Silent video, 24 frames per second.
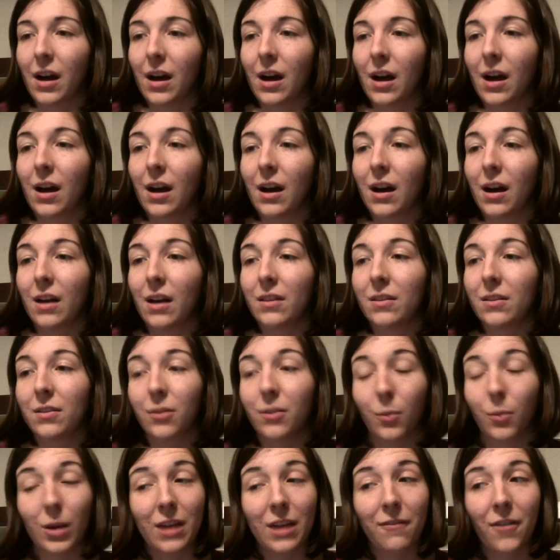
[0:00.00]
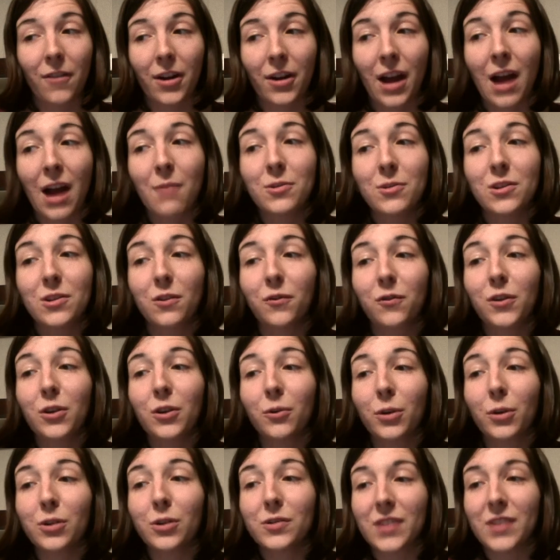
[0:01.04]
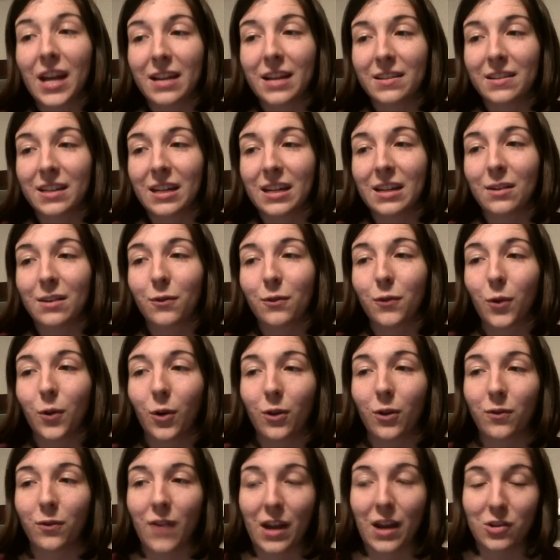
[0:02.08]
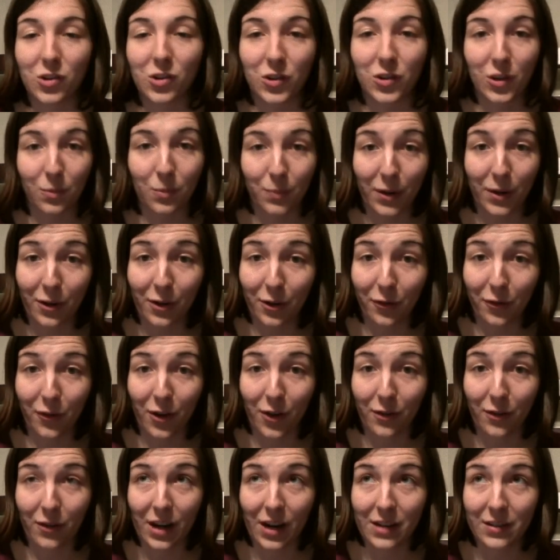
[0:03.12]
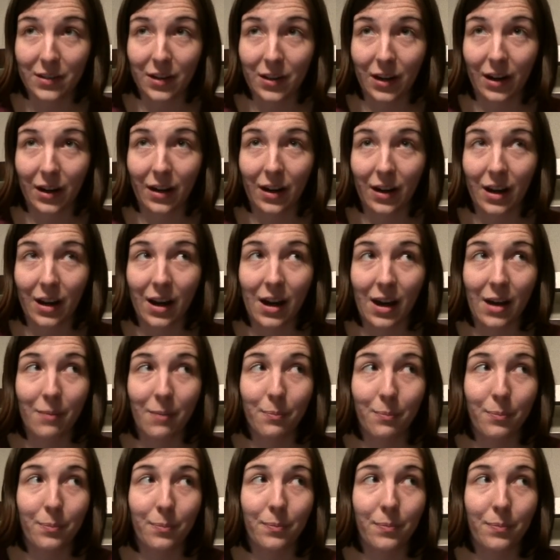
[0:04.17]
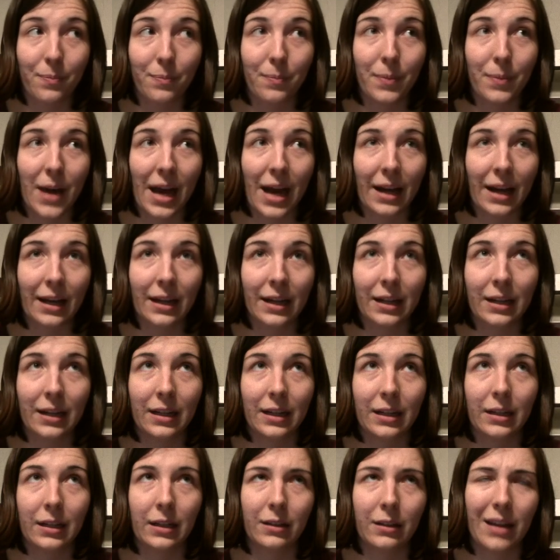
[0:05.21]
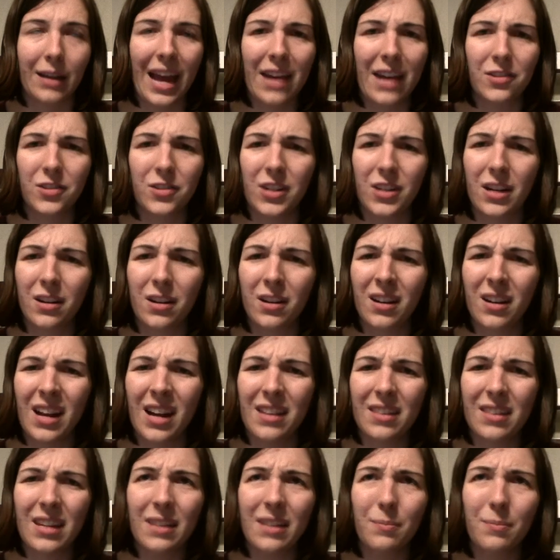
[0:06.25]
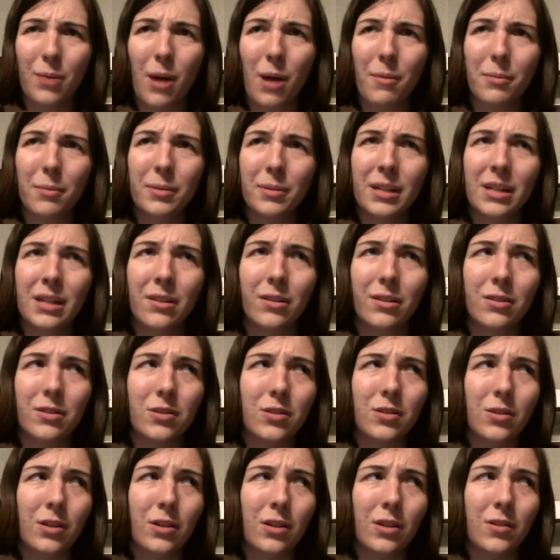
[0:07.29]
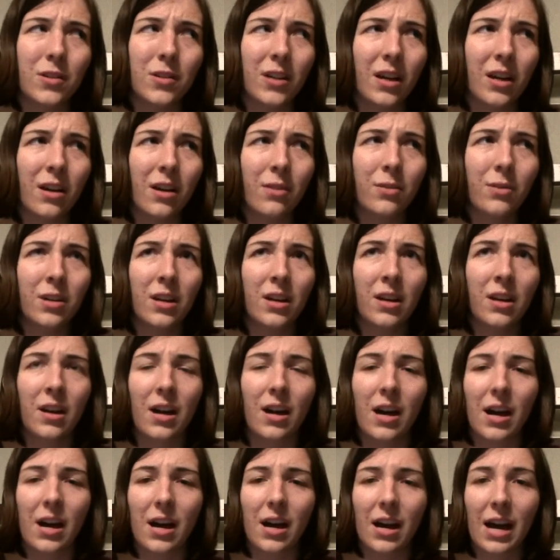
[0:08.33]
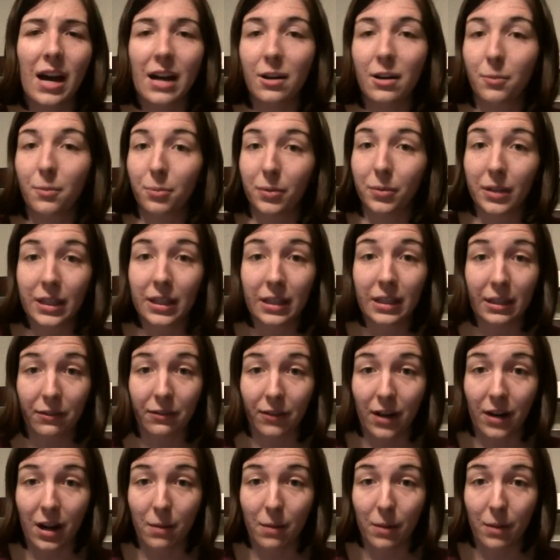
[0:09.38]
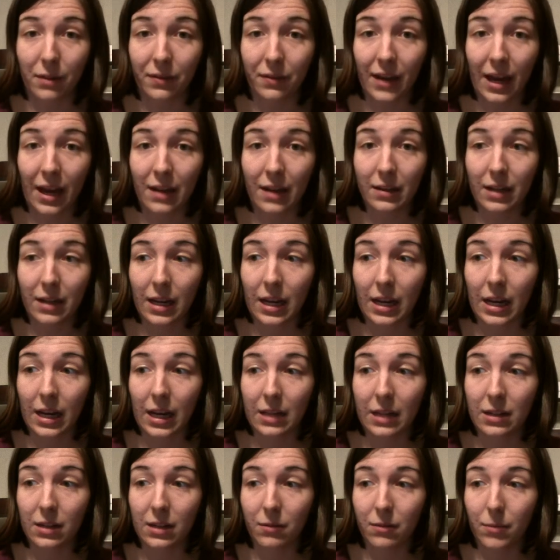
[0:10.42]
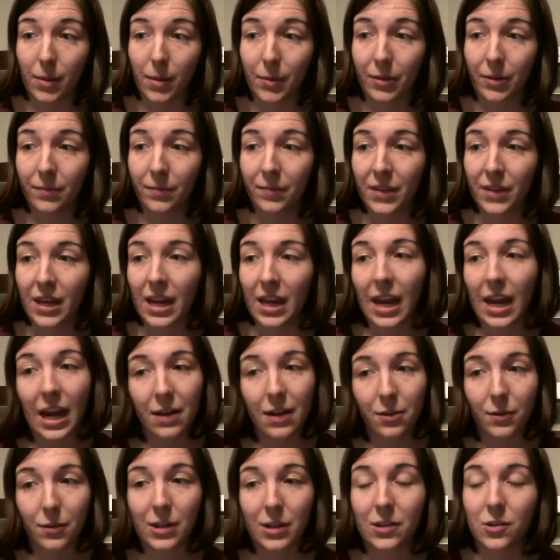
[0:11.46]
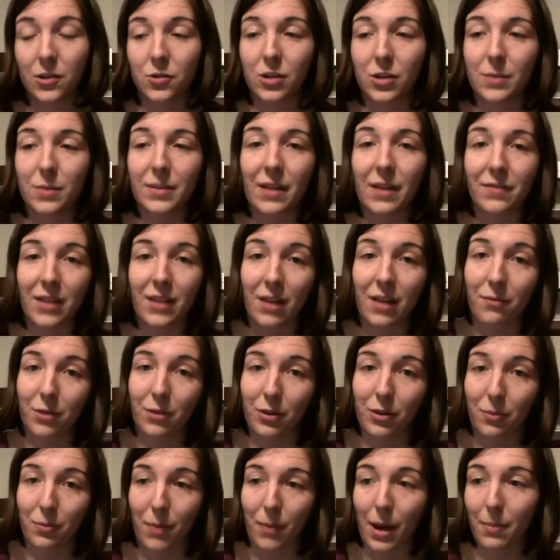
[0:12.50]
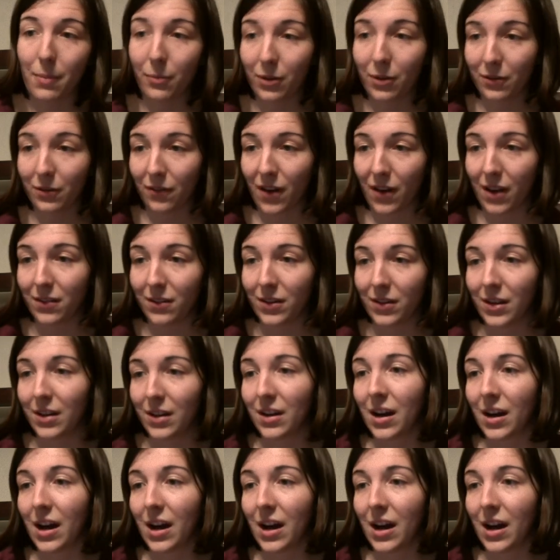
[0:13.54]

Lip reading: The one I forgot was a few routes I did for Fetch's computer fundraiser, back last year, I think, probably, or 2 years ago. I completely forgot about that and didn't remember. And the recent streams I've done with my boyfriend.